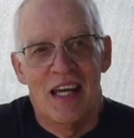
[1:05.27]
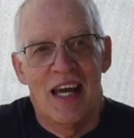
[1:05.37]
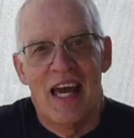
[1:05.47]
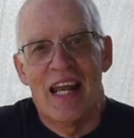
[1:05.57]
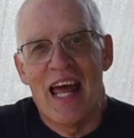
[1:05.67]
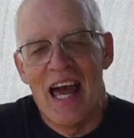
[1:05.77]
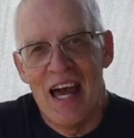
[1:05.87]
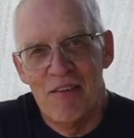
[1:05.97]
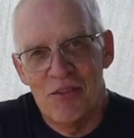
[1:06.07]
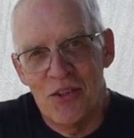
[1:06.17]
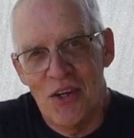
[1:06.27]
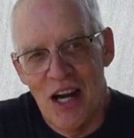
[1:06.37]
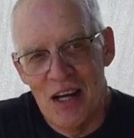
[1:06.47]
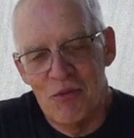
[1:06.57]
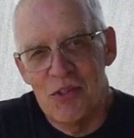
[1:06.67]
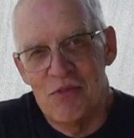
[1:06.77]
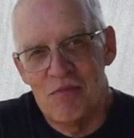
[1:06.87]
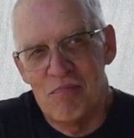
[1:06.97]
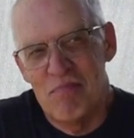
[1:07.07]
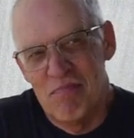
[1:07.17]
And after I was
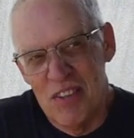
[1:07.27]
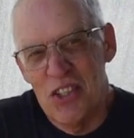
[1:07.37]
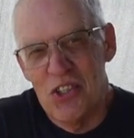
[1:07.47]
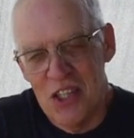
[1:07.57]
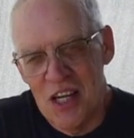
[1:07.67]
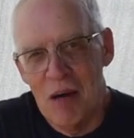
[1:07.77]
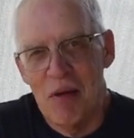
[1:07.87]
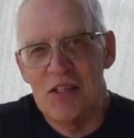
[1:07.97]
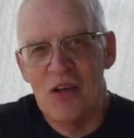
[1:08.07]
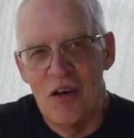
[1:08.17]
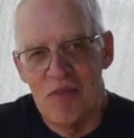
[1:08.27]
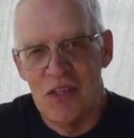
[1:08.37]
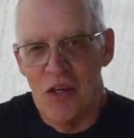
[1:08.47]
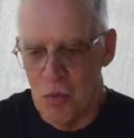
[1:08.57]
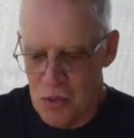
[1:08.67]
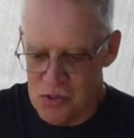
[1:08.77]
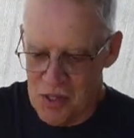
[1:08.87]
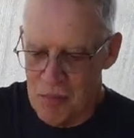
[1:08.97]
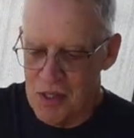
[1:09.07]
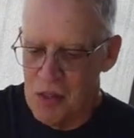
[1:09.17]
finishing up, I saw a video where
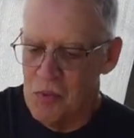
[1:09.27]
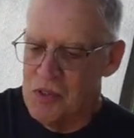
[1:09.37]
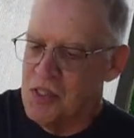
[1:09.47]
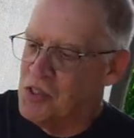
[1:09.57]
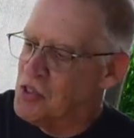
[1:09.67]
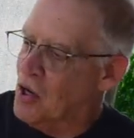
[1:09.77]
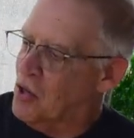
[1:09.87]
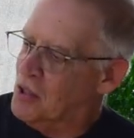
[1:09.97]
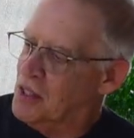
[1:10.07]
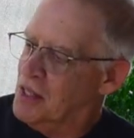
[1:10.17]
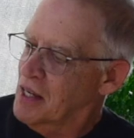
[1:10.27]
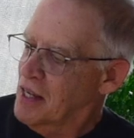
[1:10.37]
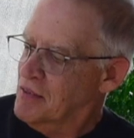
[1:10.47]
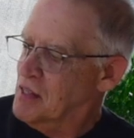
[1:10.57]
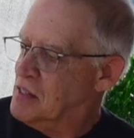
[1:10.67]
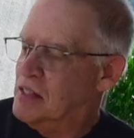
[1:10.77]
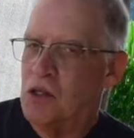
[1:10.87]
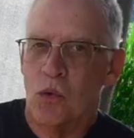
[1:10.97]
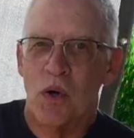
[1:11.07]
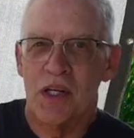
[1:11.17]
somebody was installing these
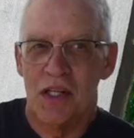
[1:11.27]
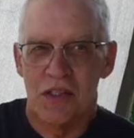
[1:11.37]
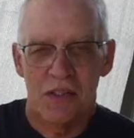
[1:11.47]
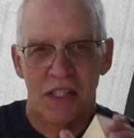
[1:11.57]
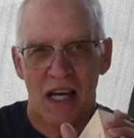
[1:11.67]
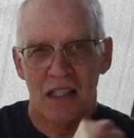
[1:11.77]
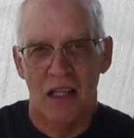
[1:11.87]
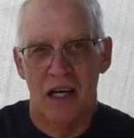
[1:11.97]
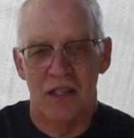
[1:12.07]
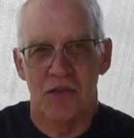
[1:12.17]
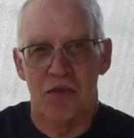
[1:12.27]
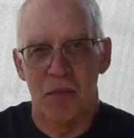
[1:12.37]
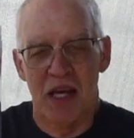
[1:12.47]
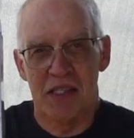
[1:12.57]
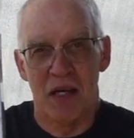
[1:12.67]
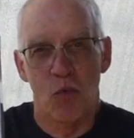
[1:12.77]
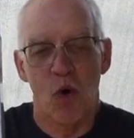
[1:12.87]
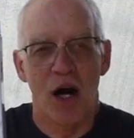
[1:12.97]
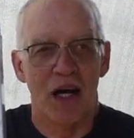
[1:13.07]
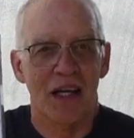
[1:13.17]
little 1-inch deck lights from
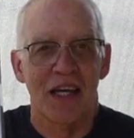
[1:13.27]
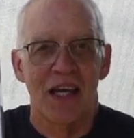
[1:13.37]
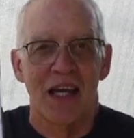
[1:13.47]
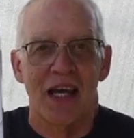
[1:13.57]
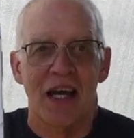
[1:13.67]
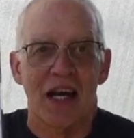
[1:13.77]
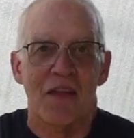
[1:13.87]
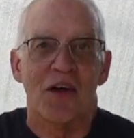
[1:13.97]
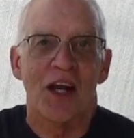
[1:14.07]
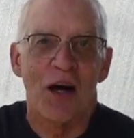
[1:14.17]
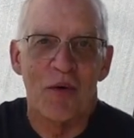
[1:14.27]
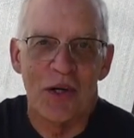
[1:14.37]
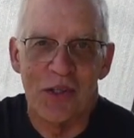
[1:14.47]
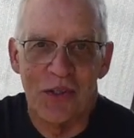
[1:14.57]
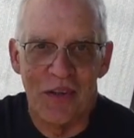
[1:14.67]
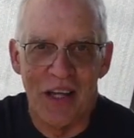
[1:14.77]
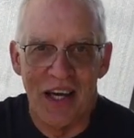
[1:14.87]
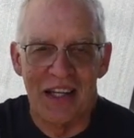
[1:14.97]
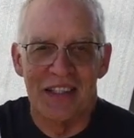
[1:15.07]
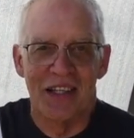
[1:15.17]
SMY, and I thought, I want to do
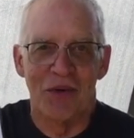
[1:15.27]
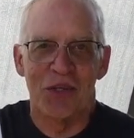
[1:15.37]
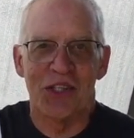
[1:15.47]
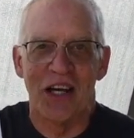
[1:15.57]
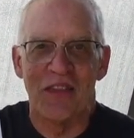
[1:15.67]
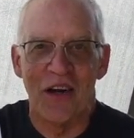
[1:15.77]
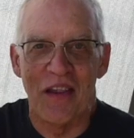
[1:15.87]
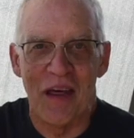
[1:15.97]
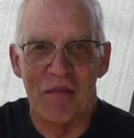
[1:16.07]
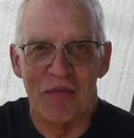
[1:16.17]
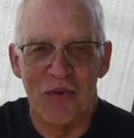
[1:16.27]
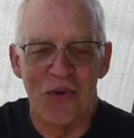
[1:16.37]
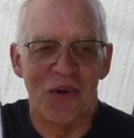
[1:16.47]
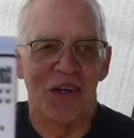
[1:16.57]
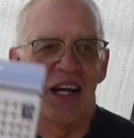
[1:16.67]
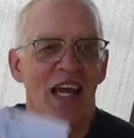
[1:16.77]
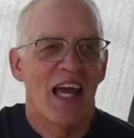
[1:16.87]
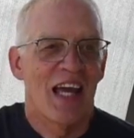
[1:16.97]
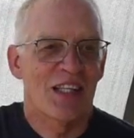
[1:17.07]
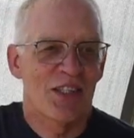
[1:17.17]
that. I wish I'd thought of that before.
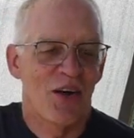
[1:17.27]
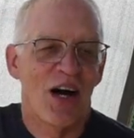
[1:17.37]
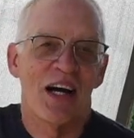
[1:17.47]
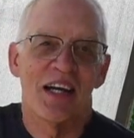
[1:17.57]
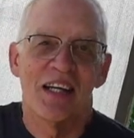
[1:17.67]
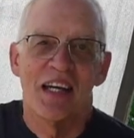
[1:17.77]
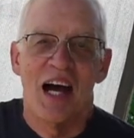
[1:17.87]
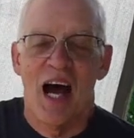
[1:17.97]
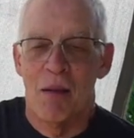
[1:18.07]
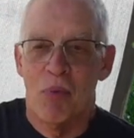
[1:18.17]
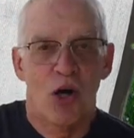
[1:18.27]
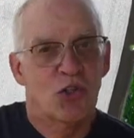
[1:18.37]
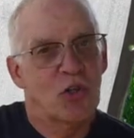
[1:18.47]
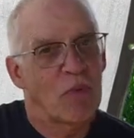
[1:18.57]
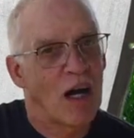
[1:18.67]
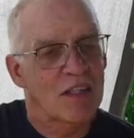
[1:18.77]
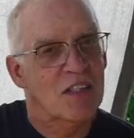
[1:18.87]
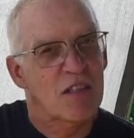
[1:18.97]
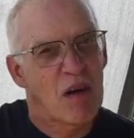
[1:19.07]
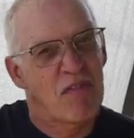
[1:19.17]
And so I bought 2
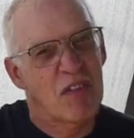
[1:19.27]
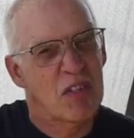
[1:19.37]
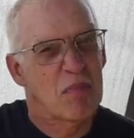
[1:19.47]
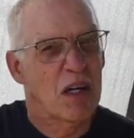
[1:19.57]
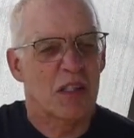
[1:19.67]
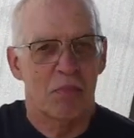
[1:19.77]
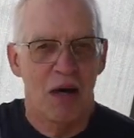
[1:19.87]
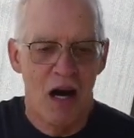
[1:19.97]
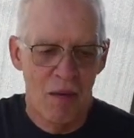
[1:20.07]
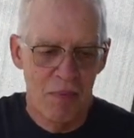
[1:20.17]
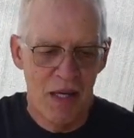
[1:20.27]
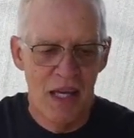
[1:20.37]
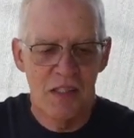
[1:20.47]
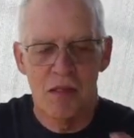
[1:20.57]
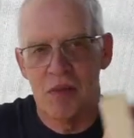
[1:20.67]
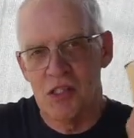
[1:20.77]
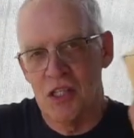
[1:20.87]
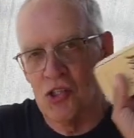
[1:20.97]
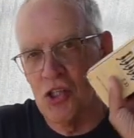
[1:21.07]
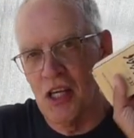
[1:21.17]
boxes, about 50 bucks a pop, and some
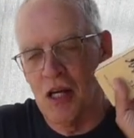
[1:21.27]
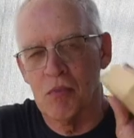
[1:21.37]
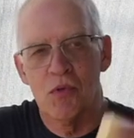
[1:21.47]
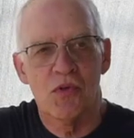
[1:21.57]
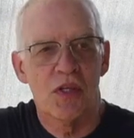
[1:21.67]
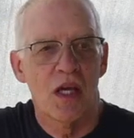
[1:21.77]
extension cables.